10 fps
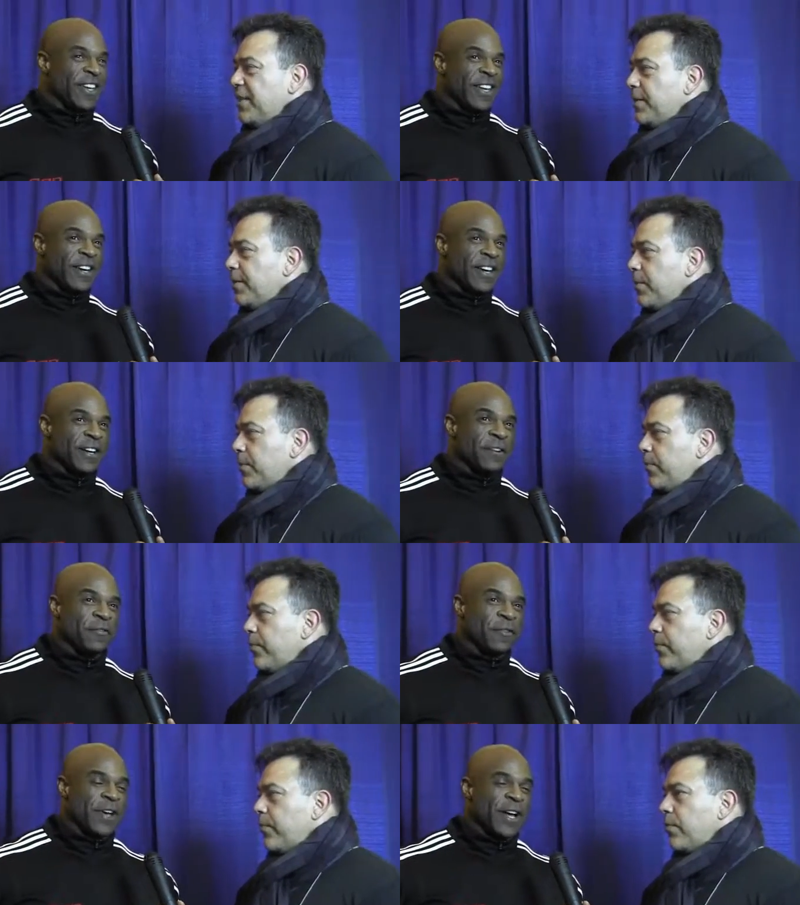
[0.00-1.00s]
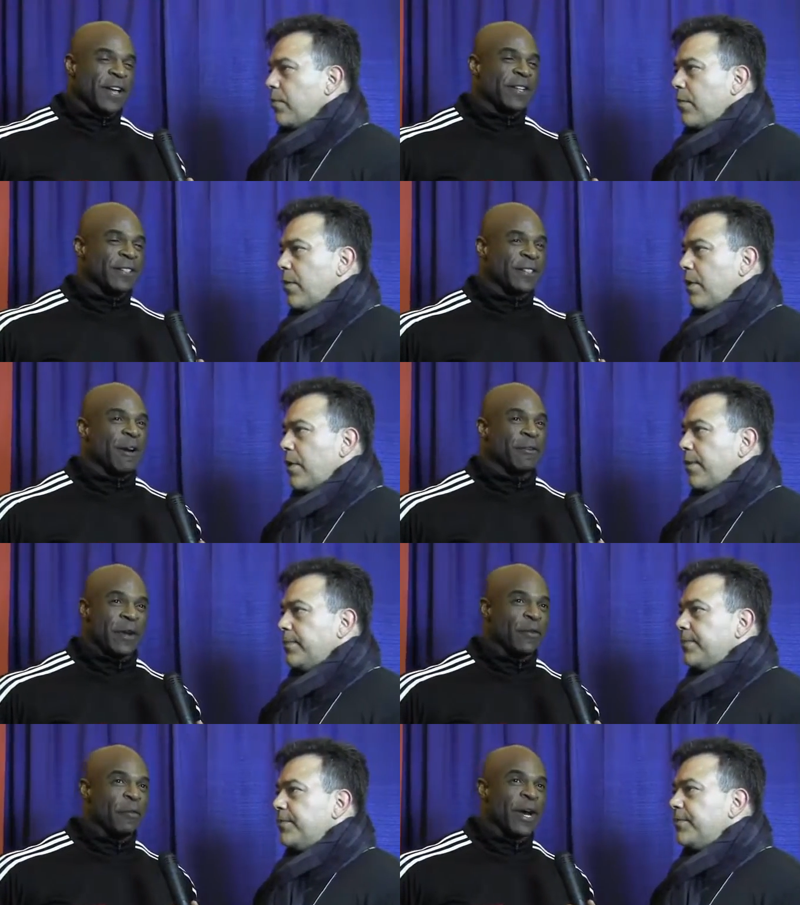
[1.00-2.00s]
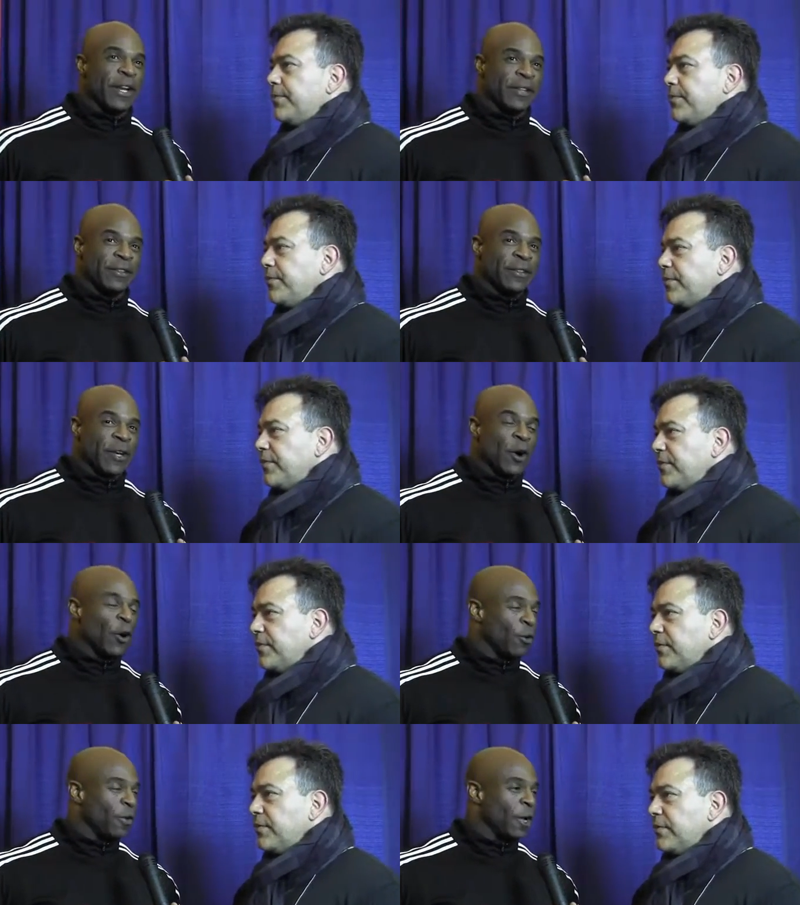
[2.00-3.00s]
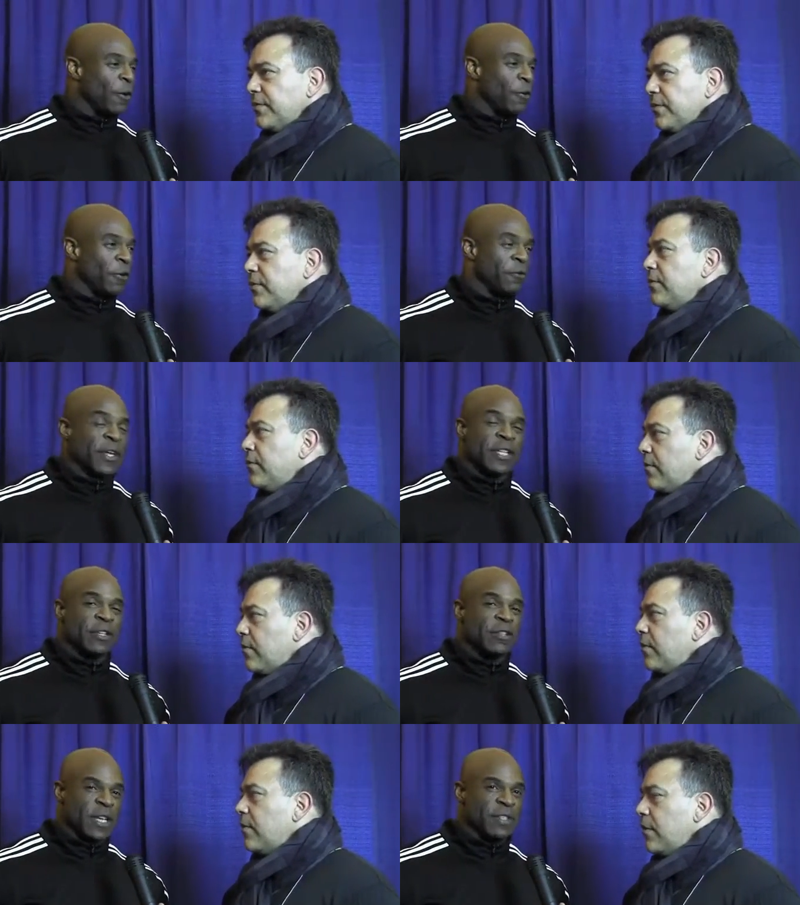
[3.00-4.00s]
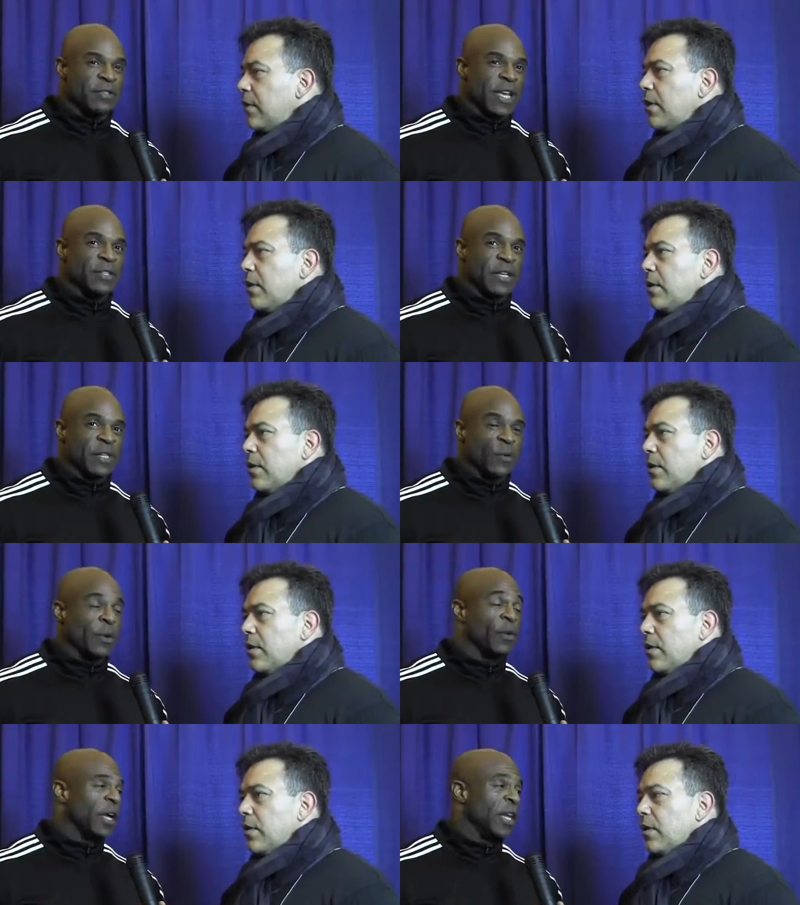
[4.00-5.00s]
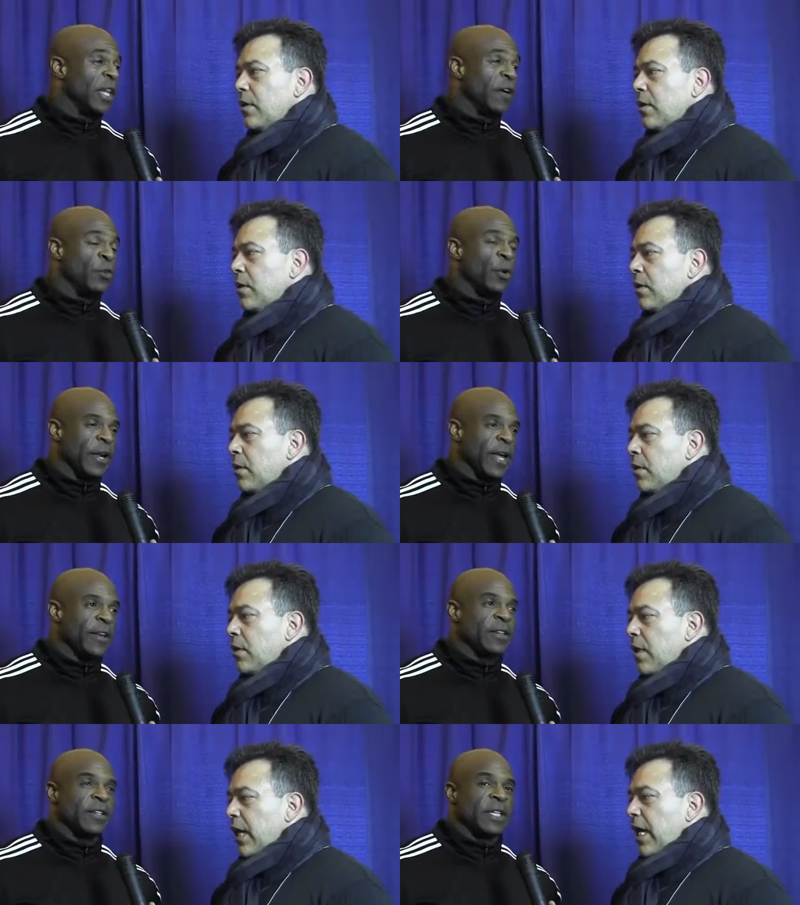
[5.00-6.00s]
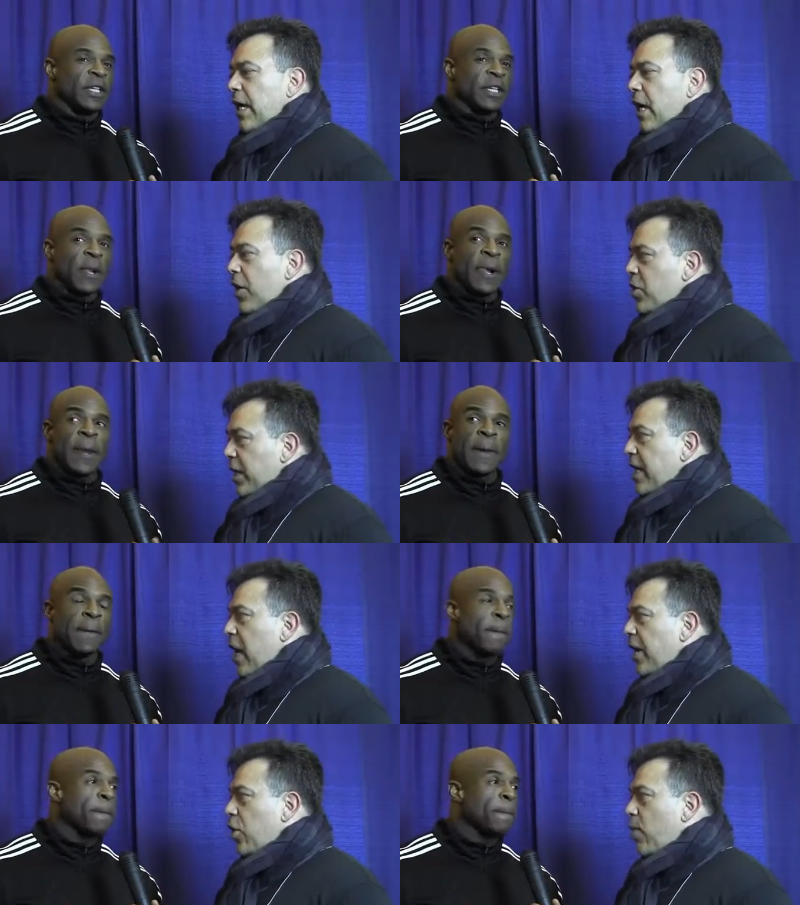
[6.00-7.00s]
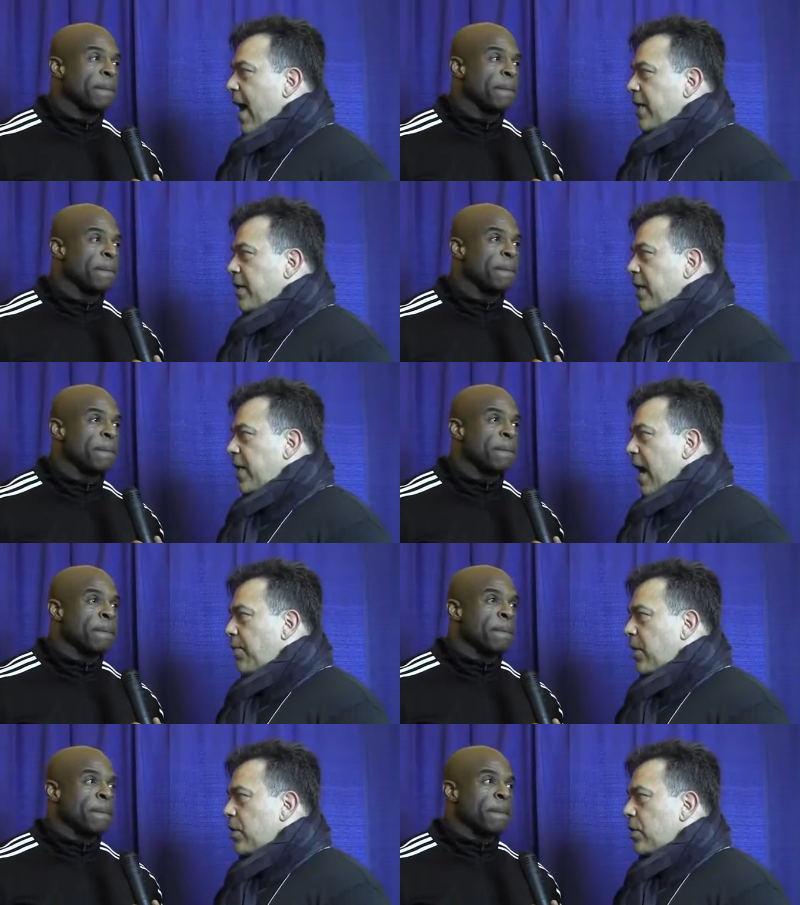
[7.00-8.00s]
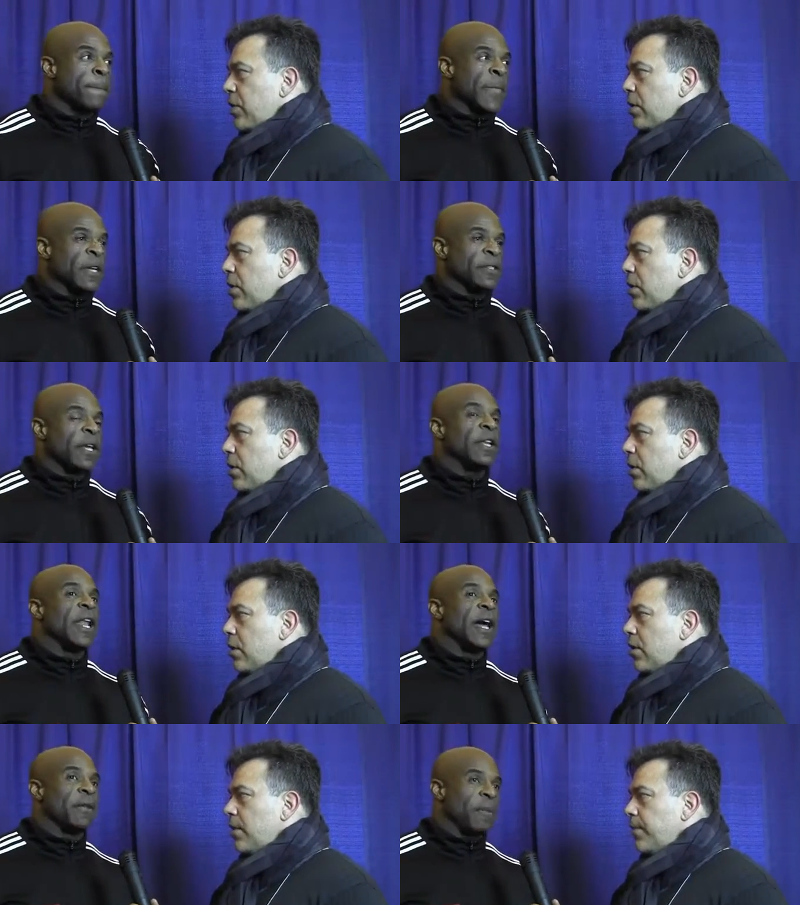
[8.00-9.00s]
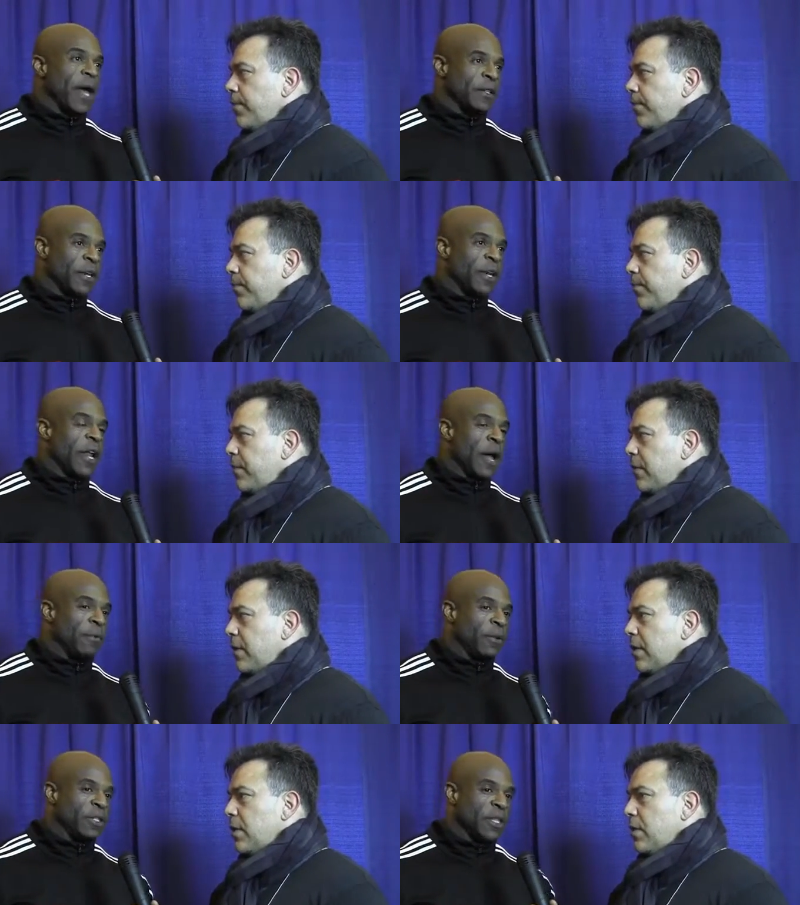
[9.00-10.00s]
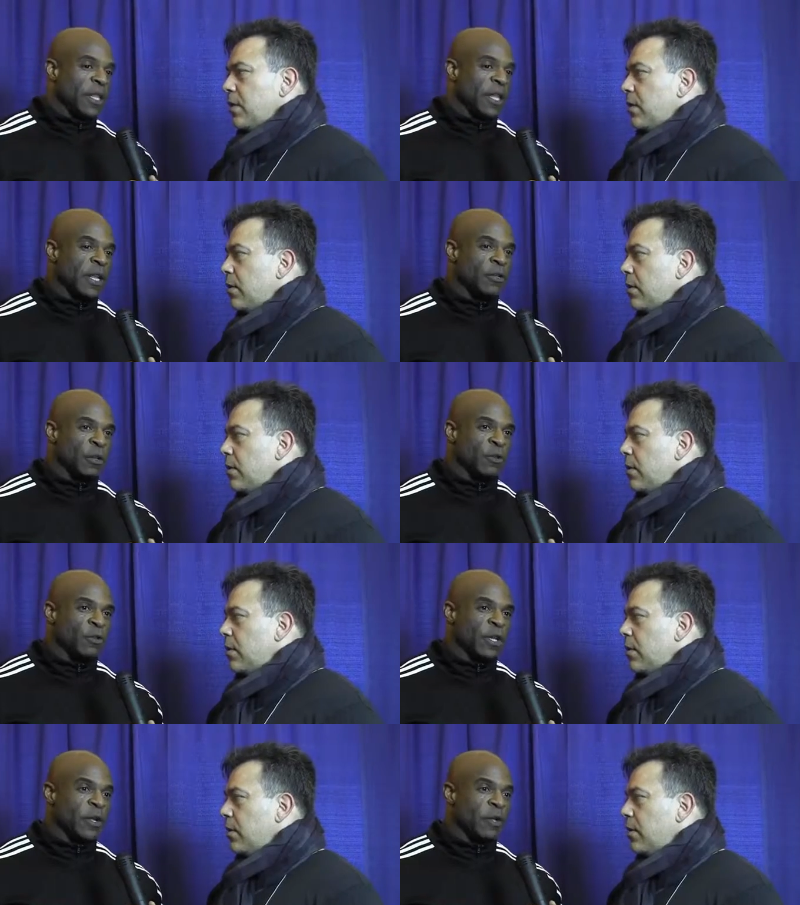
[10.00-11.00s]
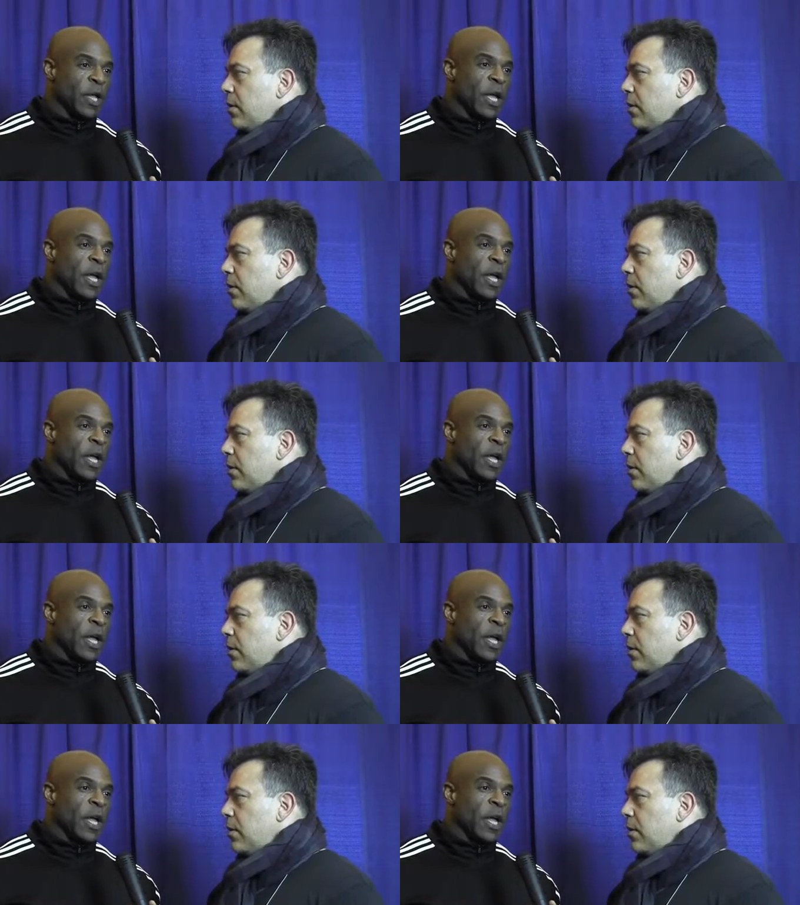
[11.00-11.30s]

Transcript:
Speaker 1: and uh, uh, talk to everybody at the Arnold, Arnold Convention. That's that's that's what I really I love doing that.
Speaker 2: And then uh, Sunday night you go back to Indianapolis.
Speaker 1: Sunday night back to Indianapolis, and then Tuesday